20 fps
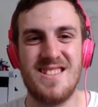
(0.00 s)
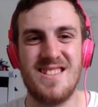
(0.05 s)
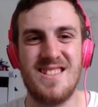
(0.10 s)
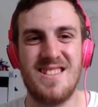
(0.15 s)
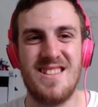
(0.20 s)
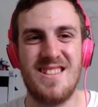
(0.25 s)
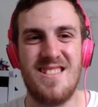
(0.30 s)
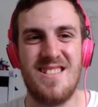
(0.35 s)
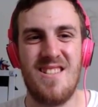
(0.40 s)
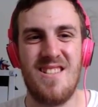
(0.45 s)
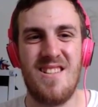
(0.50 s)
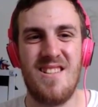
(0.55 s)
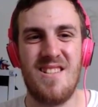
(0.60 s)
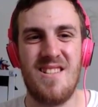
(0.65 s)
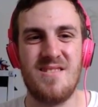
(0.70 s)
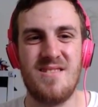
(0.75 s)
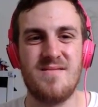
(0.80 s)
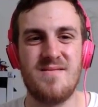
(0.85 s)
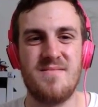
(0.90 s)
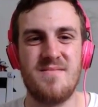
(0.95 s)

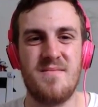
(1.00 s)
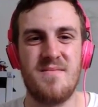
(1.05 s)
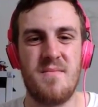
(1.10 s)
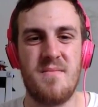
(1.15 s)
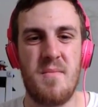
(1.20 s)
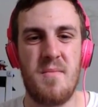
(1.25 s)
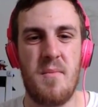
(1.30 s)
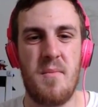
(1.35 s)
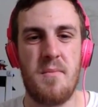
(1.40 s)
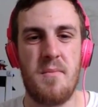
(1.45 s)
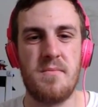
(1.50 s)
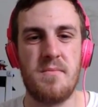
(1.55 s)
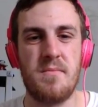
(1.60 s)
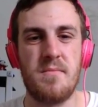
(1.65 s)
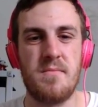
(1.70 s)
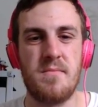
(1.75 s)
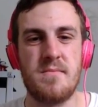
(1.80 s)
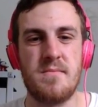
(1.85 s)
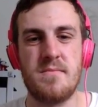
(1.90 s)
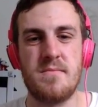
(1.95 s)

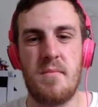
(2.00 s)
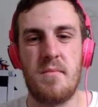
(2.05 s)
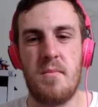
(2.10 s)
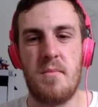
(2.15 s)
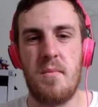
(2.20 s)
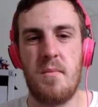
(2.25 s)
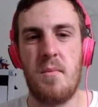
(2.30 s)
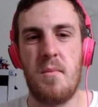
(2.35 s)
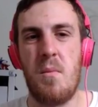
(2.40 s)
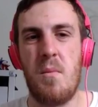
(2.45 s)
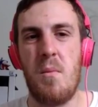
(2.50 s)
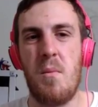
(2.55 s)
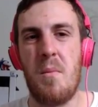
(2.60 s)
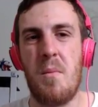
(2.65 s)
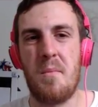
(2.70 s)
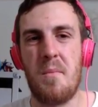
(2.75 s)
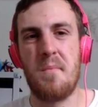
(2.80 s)
[no speech]